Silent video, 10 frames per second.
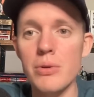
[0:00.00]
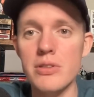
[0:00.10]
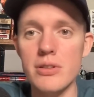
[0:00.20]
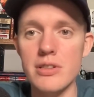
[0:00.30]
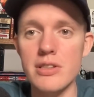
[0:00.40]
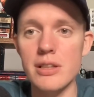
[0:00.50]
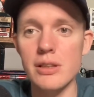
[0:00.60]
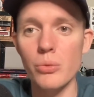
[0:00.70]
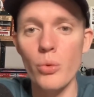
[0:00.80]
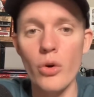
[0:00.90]
we start to see
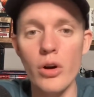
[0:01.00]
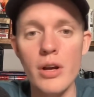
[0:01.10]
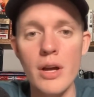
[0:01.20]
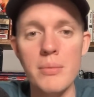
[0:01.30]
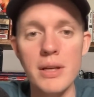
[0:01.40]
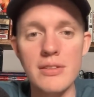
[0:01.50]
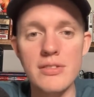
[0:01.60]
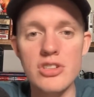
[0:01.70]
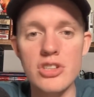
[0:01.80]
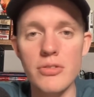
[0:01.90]
that the war begins
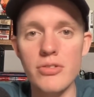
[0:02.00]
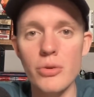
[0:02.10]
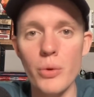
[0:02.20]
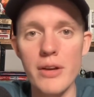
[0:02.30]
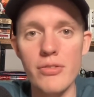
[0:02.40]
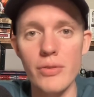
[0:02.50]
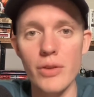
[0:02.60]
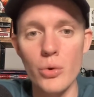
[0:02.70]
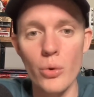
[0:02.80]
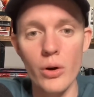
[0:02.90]
to shift away from
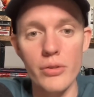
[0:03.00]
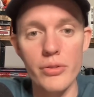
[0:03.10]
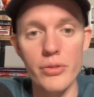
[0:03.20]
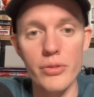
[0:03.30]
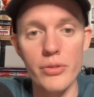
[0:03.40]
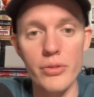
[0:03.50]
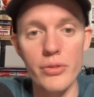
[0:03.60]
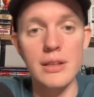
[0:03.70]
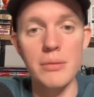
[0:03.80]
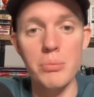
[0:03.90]
the north. We'll
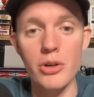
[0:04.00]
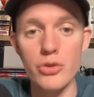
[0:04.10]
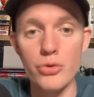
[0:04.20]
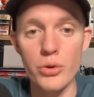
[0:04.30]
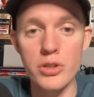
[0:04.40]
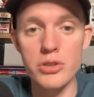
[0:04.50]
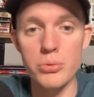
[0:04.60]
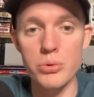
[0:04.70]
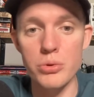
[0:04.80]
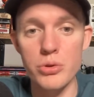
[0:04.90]
see that the British
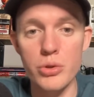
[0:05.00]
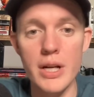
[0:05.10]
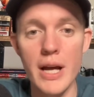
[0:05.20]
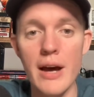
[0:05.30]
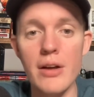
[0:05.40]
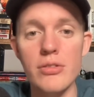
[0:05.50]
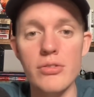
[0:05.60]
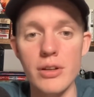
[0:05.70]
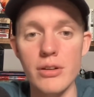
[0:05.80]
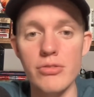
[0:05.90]
forces would retreat out
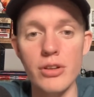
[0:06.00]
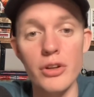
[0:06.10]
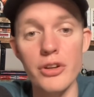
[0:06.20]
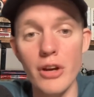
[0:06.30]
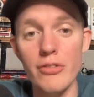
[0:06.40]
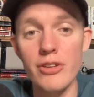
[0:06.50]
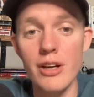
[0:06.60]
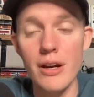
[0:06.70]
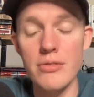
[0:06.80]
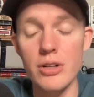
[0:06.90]
of
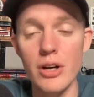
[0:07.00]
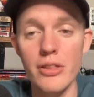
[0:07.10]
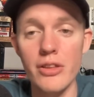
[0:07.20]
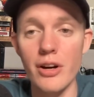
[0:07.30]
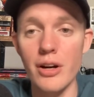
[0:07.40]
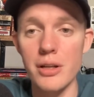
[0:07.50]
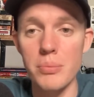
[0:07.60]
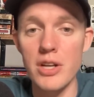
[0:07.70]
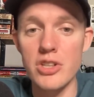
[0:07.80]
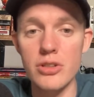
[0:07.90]
Philadelphia after their
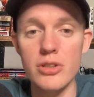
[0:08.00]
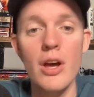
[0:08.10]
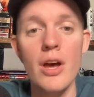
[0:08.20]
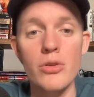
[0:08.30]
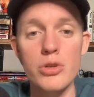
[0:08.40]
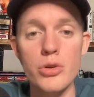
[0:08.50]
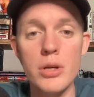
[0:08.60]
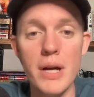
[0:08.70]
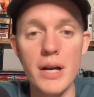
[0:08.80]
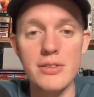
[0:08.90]
occupation,
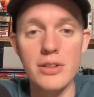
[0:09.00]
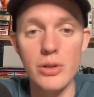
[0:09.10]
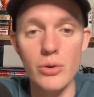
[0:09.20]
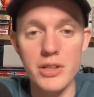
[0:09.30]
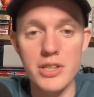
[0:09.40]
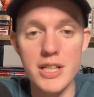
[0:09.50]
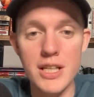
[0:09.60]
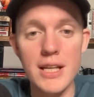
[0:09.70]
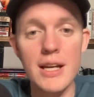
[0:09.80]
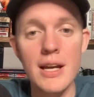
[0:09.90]
retreat back to New York
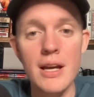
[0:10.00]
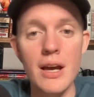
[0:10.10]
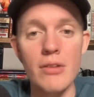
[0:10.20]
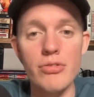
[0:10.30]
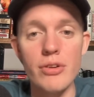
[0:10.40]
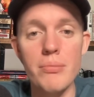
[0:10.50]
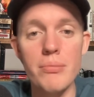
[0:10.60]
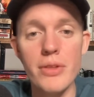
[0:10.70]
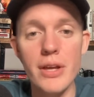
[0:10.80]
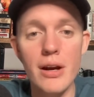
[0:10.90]
City, and
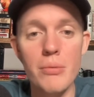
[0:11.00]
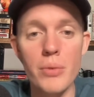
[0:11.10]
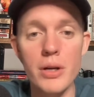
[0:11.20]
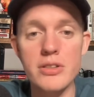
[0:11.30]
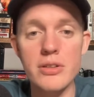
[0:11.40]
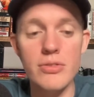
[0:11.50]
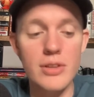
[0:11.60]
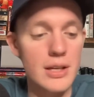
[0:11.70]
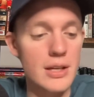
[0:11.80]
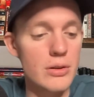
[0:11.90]
from there, much of
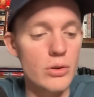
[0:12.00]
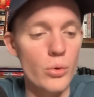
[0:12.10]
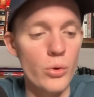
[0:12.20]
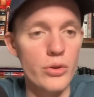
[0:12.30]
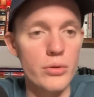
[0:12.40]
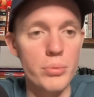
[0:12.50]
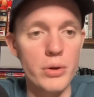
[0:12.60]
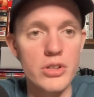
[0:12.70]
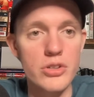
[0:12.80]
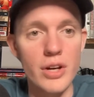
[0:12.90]
the northern
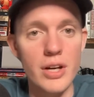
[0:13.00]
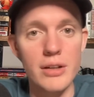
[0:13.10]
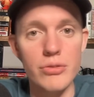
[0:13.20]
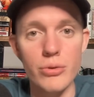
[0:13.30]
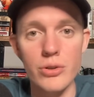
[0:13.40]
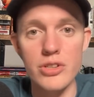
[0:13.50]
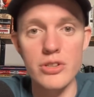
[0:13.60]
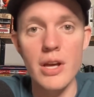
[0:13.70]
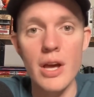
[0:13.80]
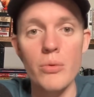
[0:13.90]
British fighting
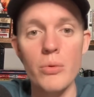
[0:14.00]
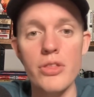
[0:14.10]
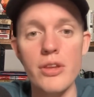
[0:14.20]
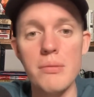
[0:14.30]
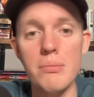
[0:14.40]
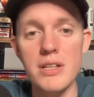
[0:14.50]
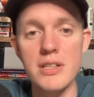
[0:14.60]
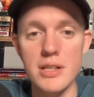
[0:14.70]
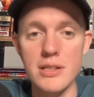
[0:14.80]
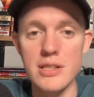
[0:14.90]
forces would then be
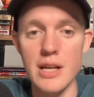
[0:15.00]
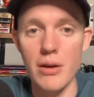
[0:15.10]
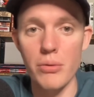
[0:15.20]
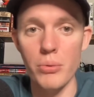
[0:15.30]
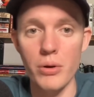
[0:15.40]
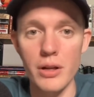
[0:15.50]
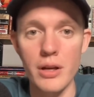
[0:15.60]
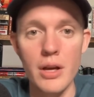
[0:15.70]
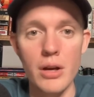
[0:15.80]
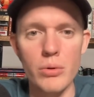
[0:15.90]
sent southward.
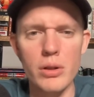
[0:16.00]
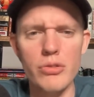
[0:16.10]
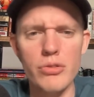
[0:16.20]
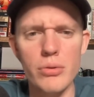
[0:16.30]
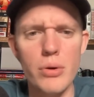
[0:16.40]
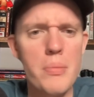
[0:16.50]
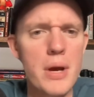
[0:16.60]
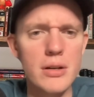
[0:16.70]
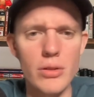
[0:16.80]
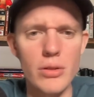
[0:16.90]
And really, for the
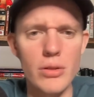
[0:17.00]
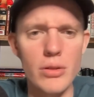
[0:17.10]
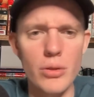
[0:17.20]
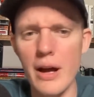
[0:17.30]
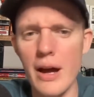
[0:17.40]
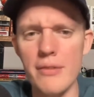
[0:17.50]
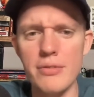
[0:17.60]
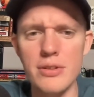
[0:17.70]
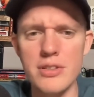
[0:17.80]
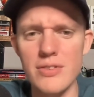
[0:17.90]
remainder of the war
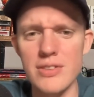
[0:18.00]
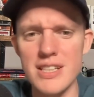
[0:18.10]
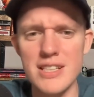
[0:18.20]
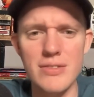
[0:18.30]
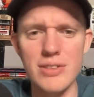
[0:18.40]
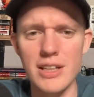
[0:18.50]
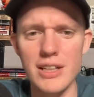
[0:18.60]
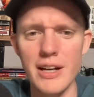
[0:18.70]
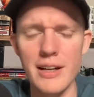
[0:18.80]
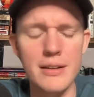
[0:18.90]
after
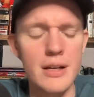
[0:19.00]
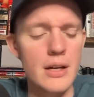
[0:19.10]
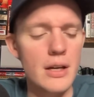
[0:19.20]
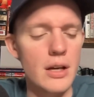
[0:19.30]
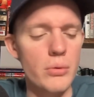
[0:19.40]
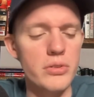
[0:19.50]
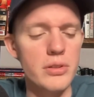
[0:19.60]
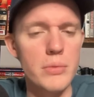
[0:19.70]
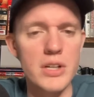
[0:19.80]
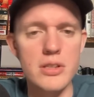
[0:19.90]
1779, we'll
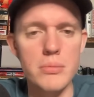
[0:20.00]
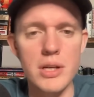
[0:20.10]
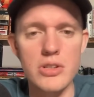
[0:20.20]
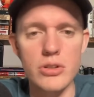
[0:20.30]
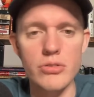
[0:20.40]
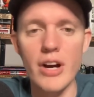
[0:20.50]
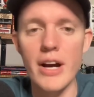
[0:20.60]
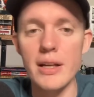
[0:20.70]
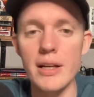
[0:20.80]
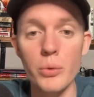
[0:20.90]
see much of the major
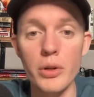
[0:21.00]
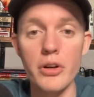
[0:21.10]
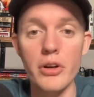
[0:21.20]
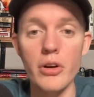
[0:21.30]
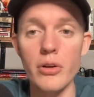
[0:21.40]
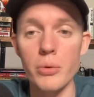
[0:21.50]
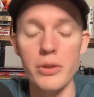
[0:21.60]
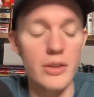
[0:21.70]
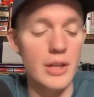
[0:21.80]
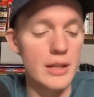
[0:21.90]
fighting will occur
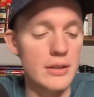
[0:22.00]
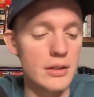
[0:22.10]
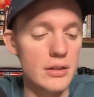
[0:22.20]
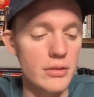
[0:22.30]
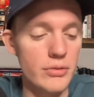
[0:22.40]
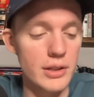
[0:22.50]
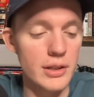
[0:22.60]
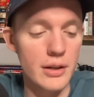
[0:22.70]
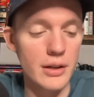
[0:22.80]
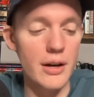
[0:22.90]
within that theater of
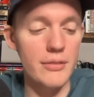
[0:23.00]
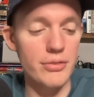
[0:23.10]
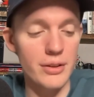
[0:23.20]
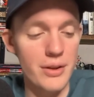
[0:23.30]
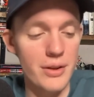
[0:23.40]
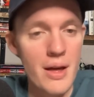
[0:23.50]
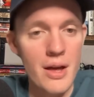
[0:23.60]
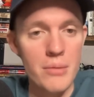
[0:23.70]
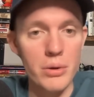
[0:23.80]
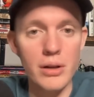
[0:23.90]
the conflict.
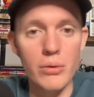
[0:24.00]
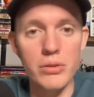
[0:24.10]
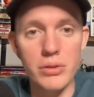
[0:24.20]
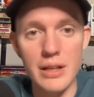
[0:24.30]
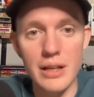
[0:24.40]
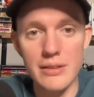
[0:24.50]
But anyways, with that